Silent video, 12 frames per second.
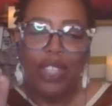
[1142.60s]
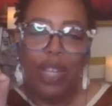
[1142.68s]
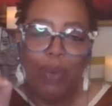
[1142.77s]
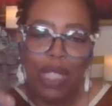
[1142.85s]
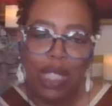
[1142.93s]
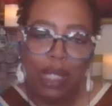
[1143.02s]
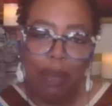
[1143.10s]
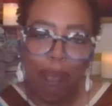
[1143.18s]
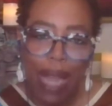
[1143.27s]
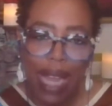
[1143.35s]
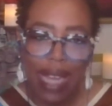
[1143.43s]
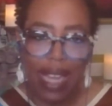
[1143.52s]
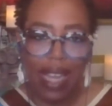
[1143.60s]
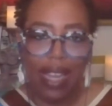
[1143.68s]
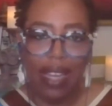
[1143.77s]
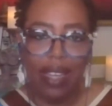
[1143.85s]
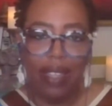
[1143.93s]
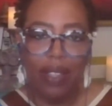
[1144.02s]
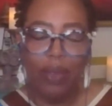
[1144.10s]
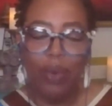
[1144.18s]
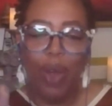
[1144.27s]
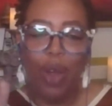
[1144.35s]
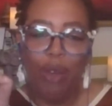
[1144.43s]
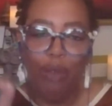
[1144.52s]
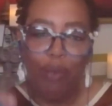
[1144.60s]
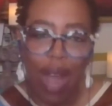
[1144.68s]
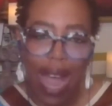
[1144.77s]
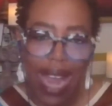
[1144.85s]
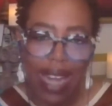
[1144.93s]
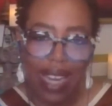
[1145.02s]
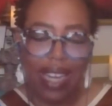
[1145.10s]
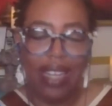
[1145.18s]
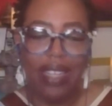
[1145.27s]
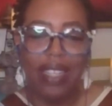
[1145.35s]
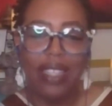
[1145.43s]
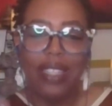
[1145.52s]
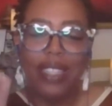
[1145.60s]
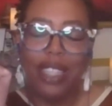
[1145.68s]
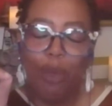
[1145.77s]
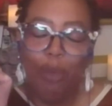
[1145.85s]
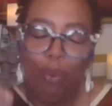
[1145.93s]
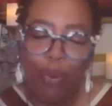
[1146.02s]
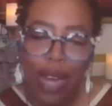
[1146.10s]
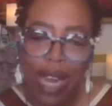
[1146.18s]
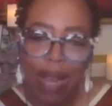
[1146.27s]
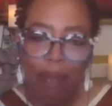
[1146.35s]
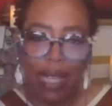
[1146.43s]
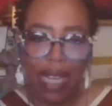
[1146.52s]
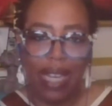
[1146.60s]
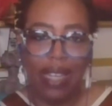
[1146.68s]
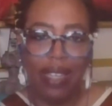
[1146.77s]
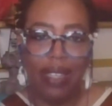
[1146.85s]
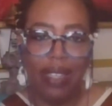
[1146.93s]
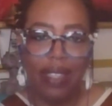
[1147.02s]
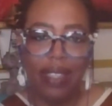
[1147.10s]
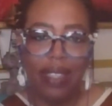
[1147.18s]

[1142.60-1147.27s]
she was speaking through her writing supremely